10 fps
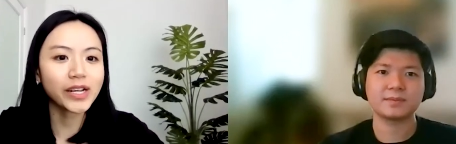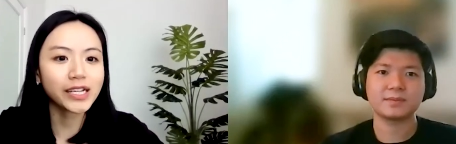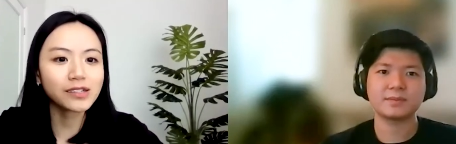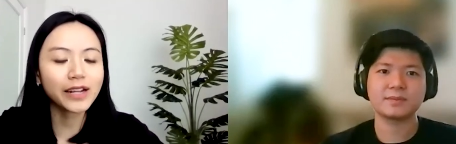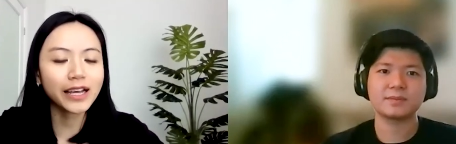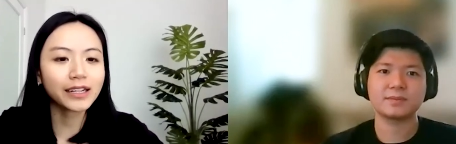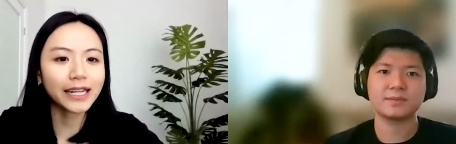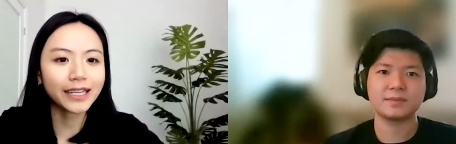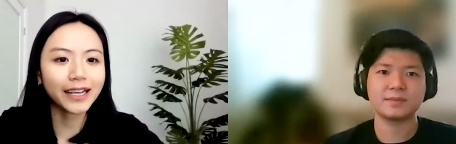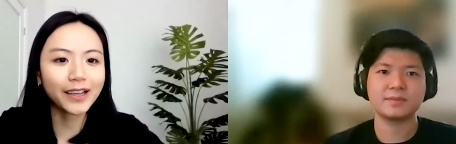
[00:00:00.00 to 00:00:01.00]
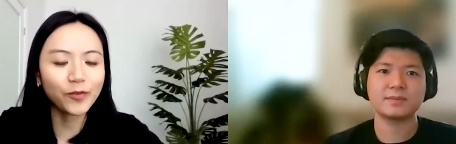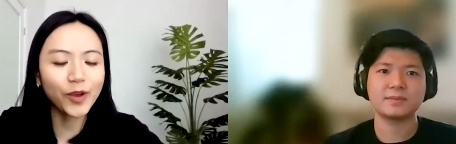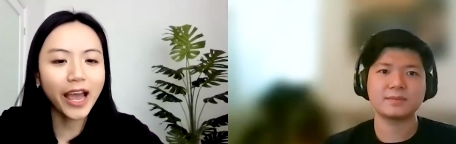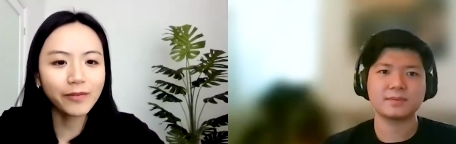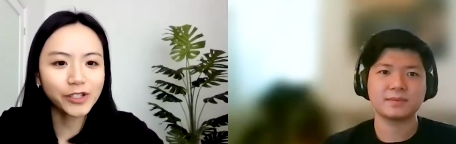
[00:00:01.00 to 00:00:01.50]
Speaker 1: so that like if we
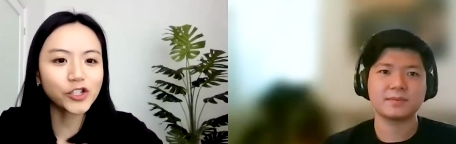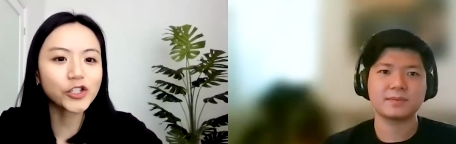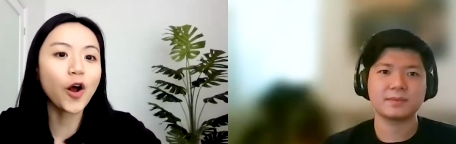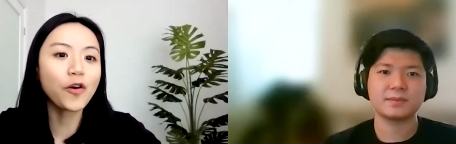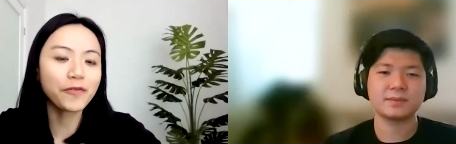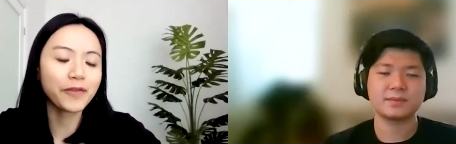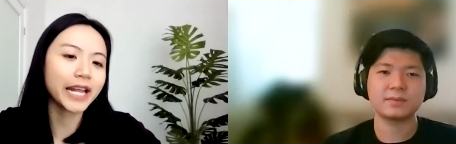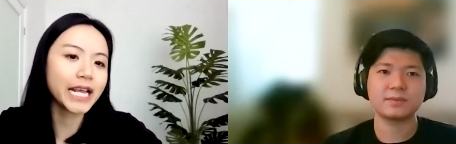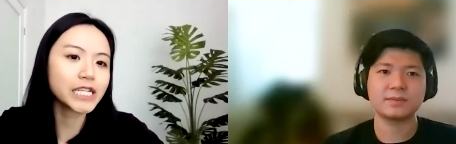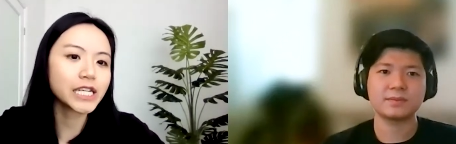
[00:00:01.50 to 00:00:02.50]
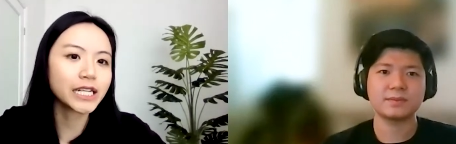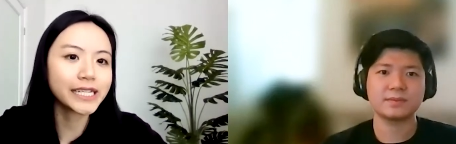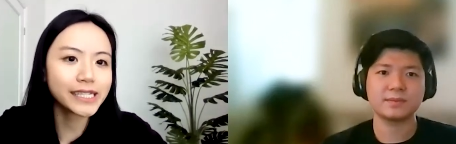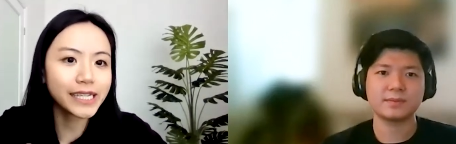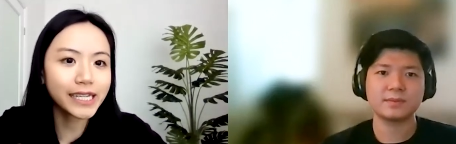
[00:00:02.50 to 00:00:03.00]
have a strong foundation
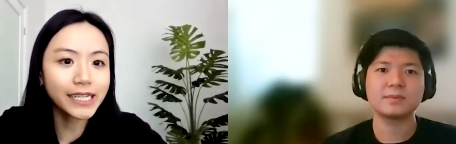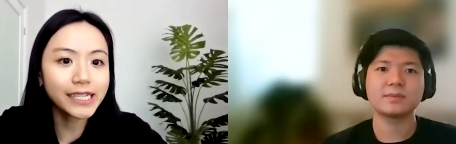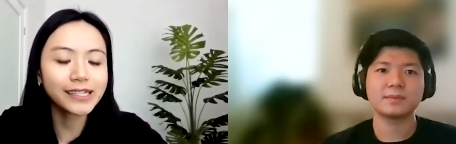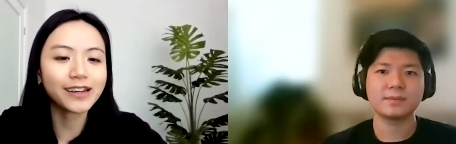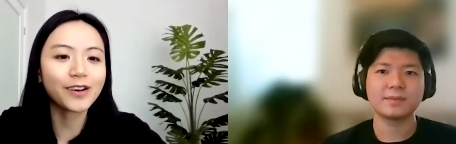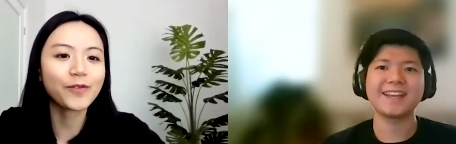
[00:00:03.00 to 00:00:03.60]
it's easier yeah.